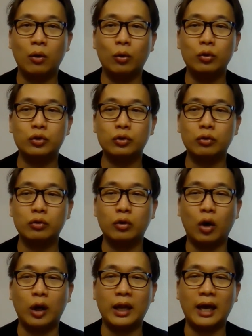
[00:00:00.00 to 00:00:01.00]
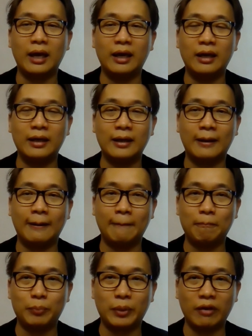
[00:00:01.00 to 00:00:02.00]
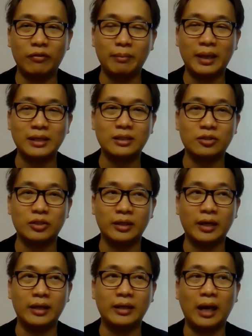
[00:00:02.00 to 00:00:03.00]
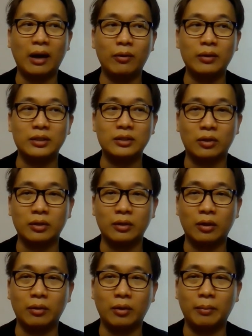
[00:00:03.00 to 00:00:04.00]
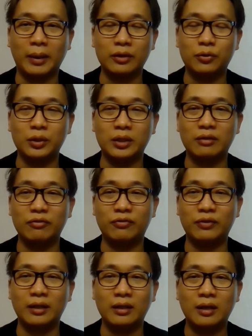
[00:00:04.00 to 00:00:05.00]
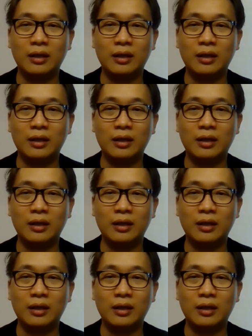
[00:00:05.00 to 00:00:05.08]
also got a private message, and now it's on my Twitter feed